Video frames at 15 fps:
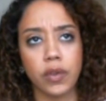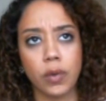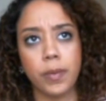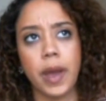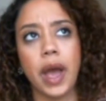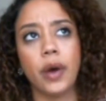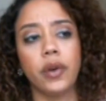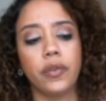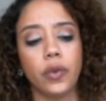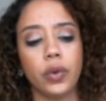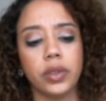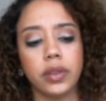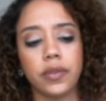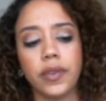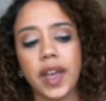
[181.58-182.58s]
feel
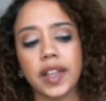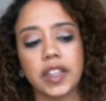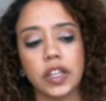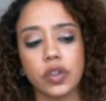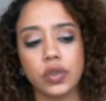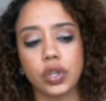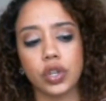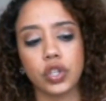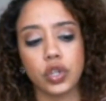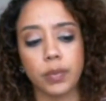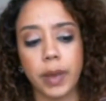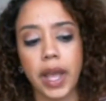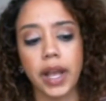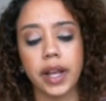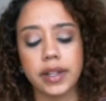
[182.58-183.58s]
powerful in the fact that you turned
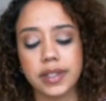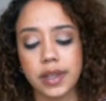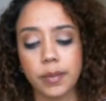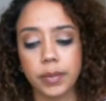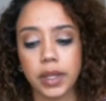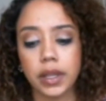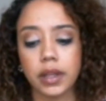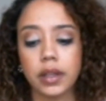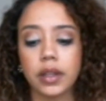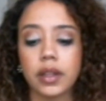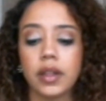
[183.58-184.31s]
your back on something.